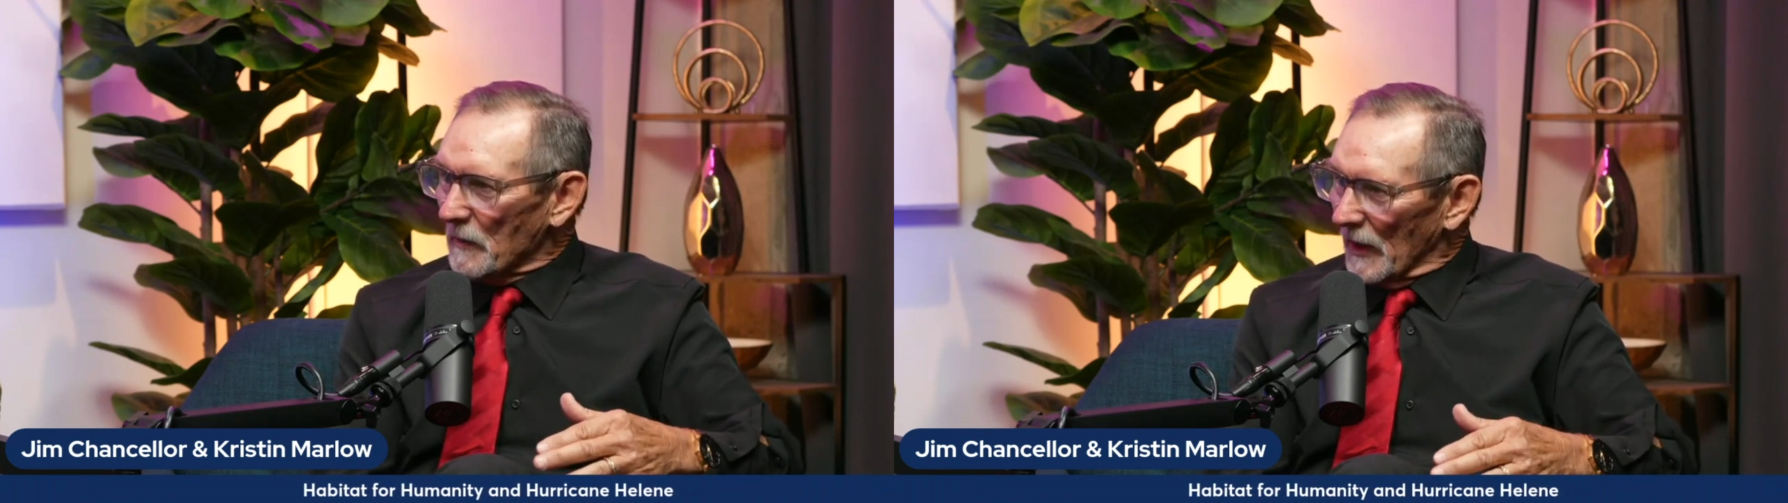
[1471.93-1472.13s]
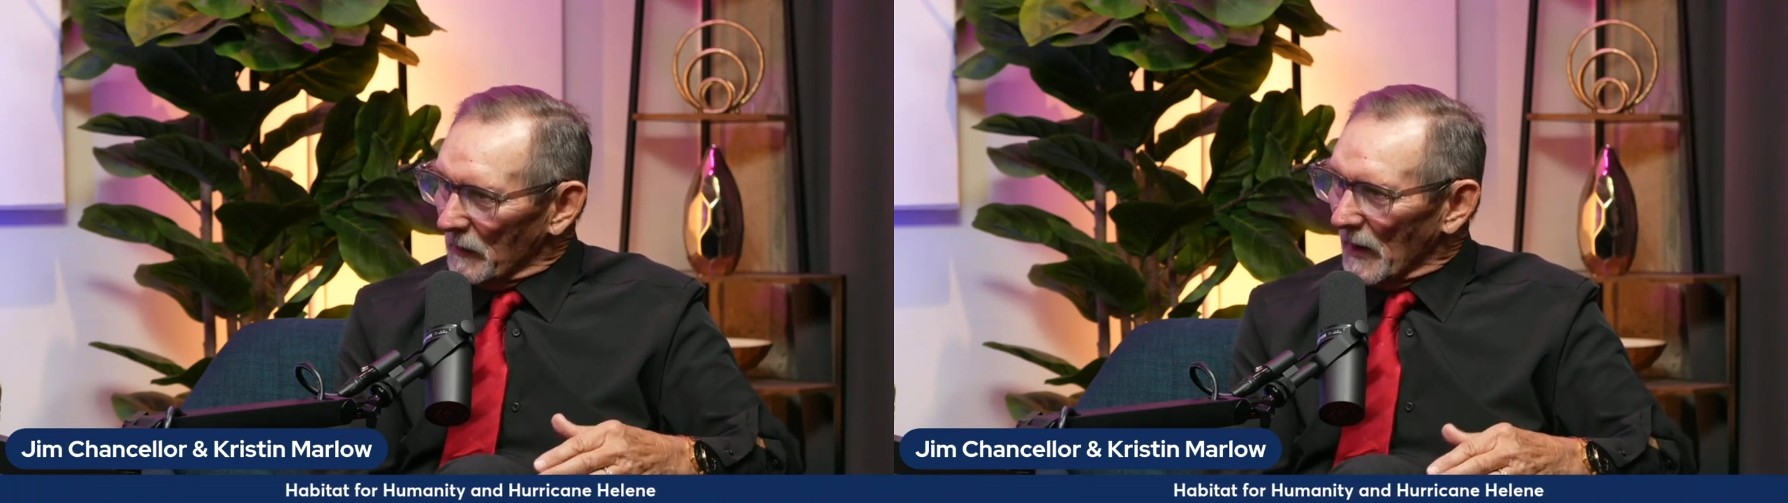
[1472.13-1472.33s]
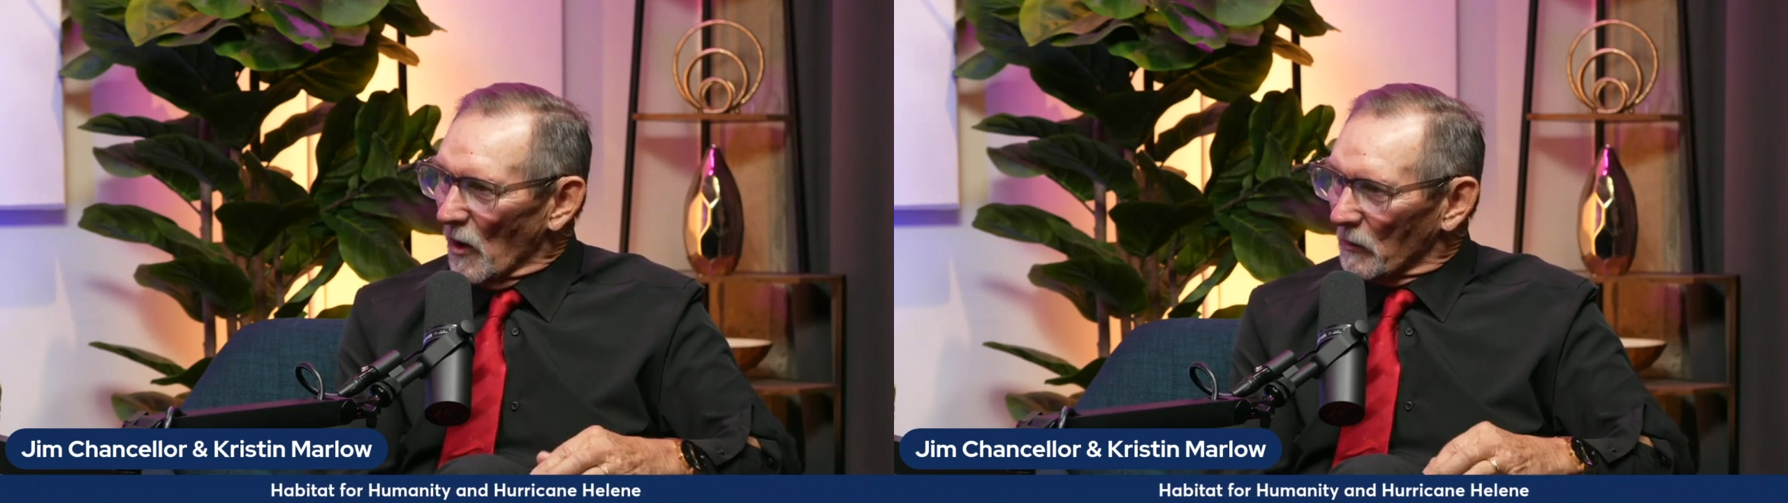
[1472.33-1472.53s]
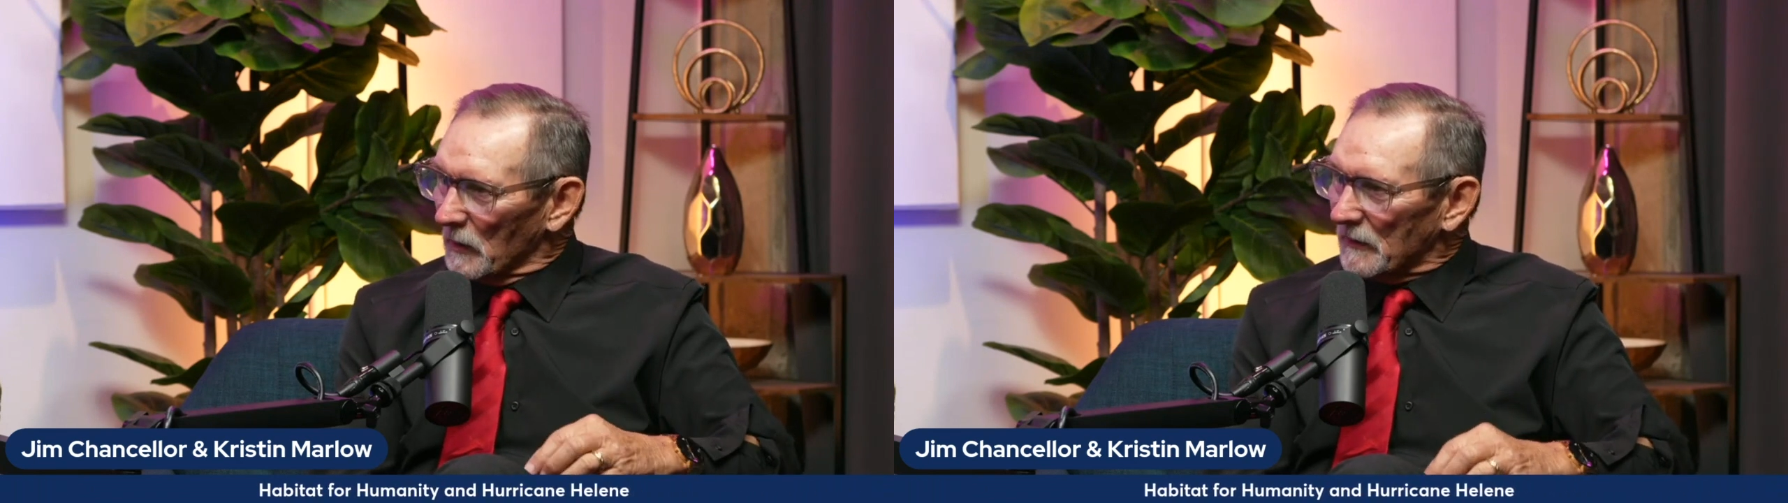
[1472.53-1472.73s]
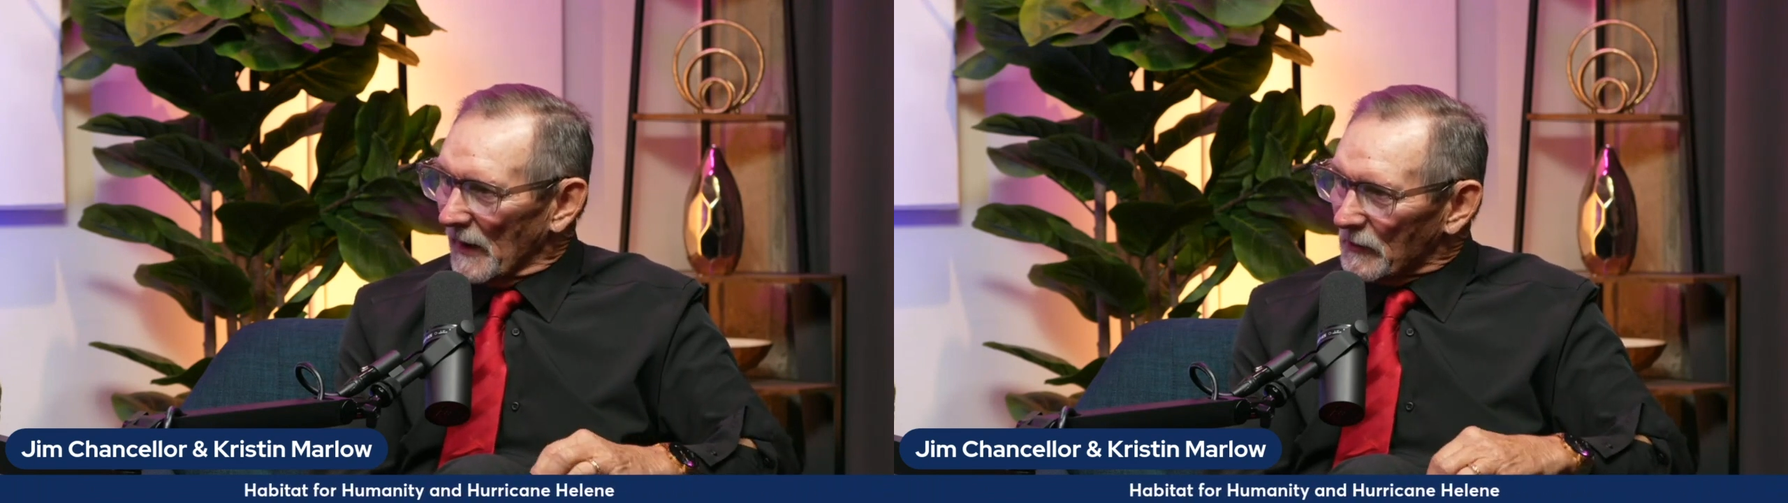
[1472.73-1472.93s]
There'll be
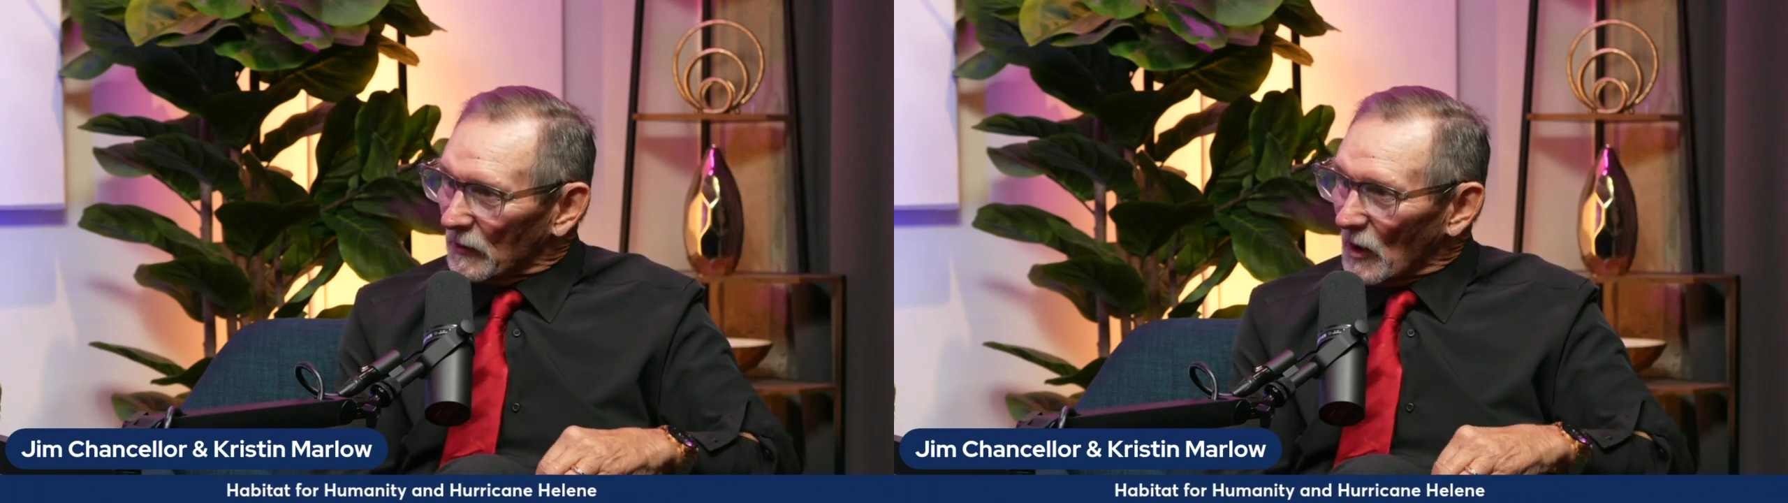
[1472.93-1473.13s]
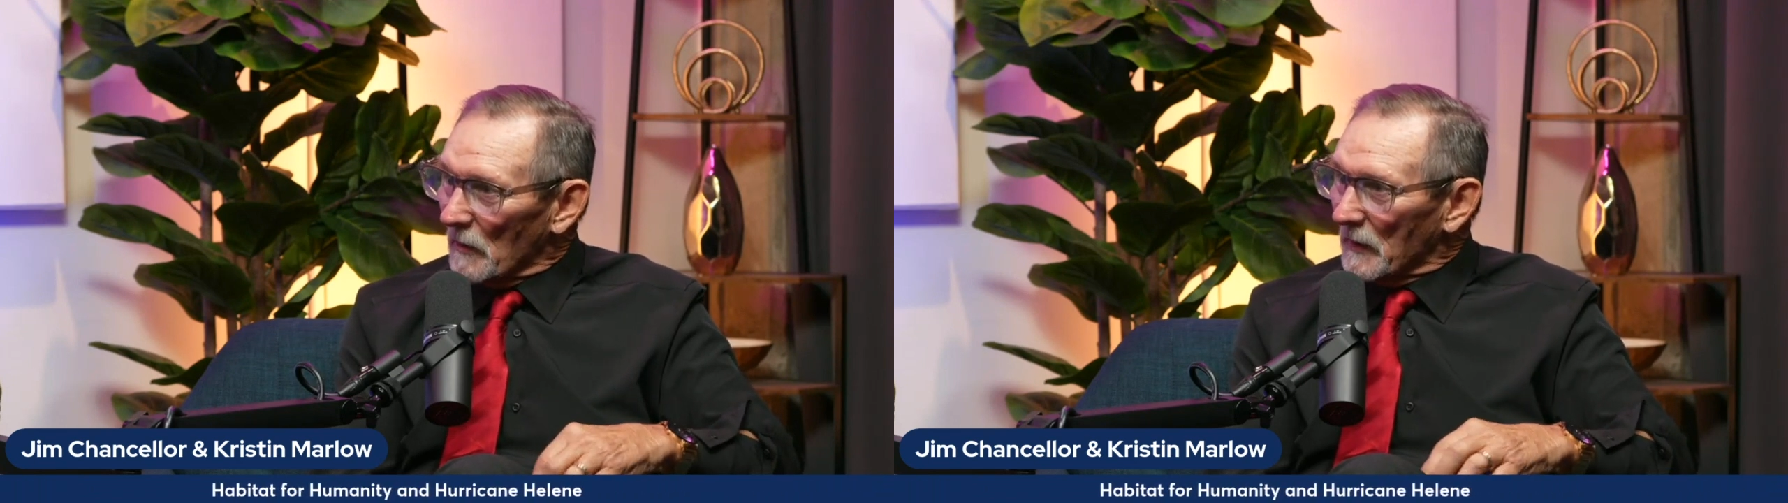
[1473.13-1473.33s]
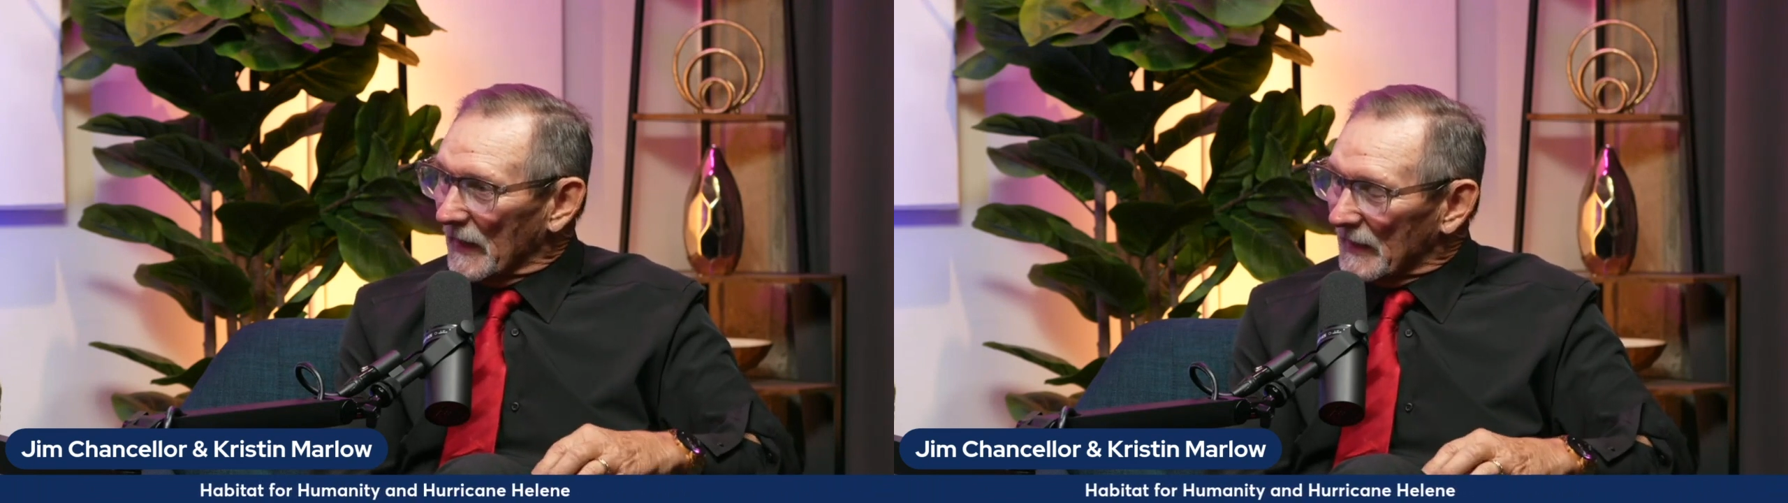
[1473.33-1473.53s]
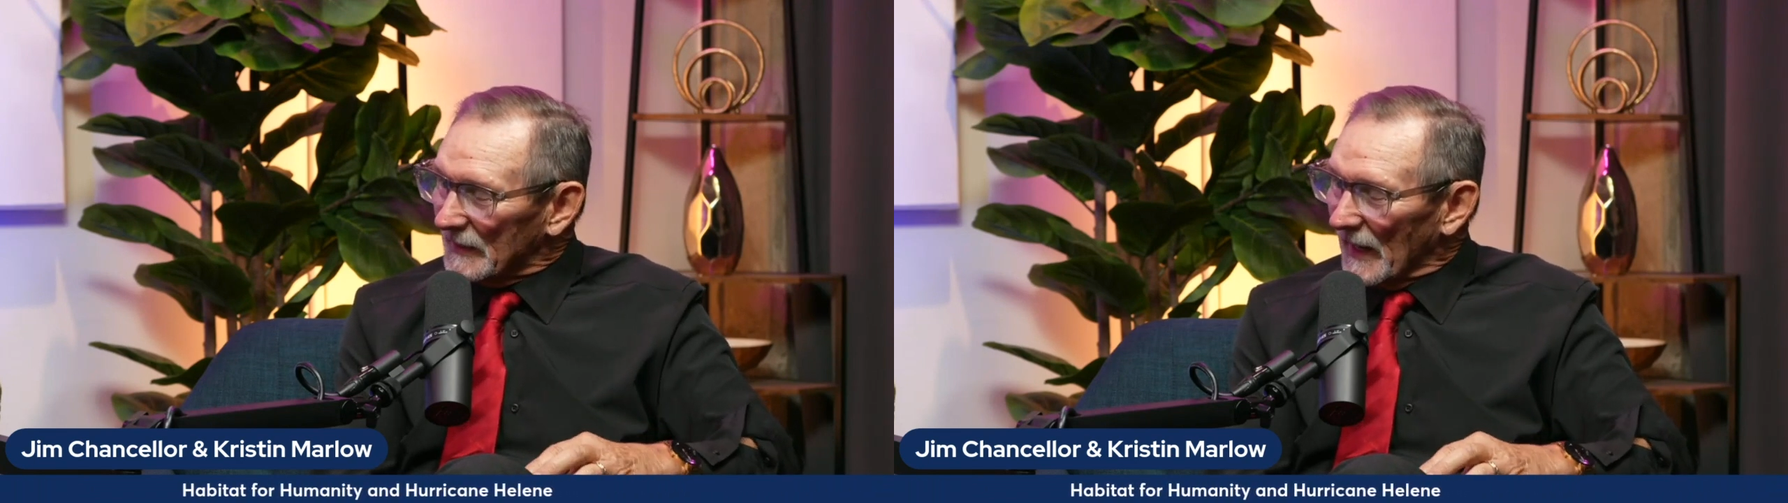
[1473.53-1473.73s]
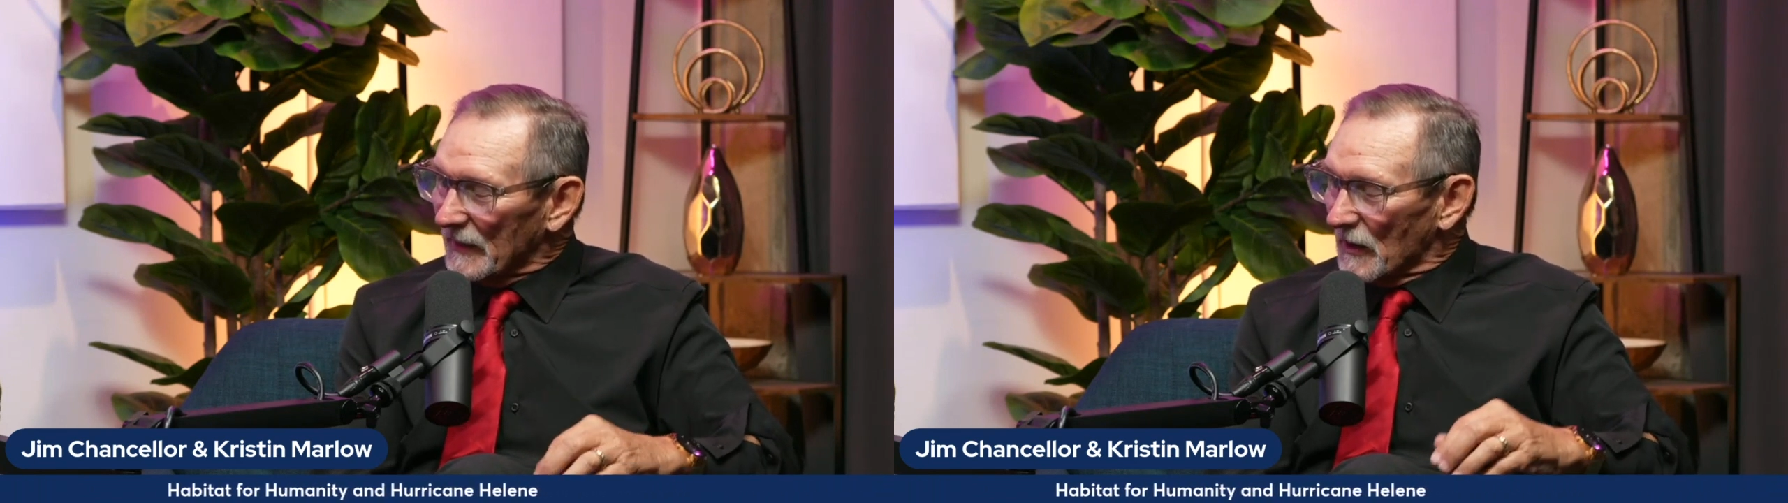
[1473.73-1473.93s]
homeless veterans call me and they
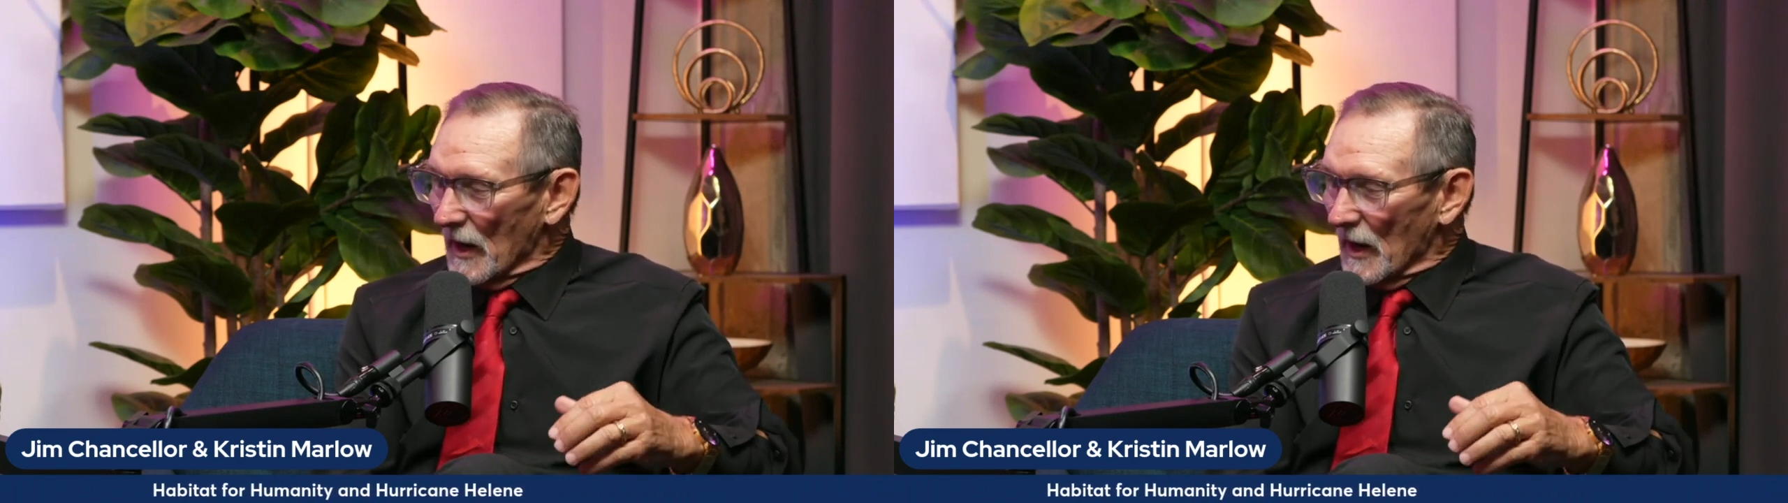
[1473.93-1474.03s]
say,